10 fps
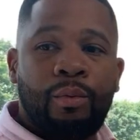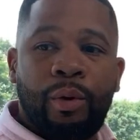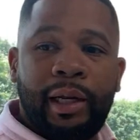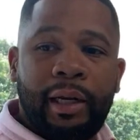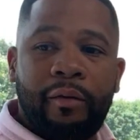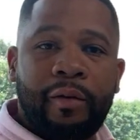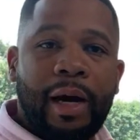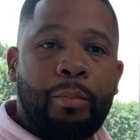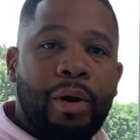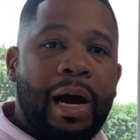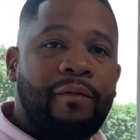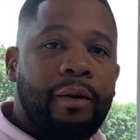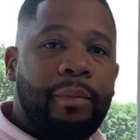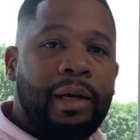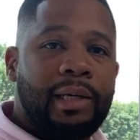185
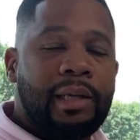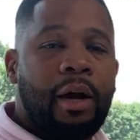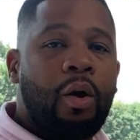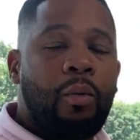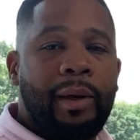profit because the home